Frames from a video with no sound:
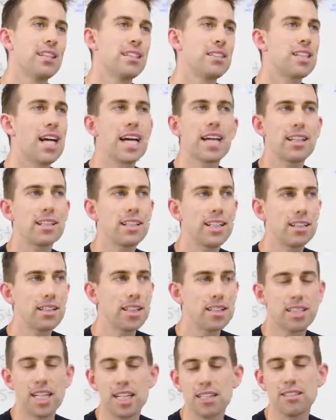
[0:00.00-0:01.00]
cycling,
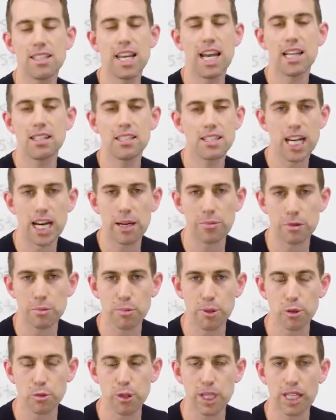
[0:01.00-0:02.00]
let's say, 10 times
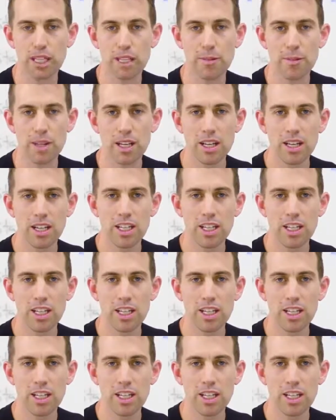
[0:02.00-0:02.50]
per week.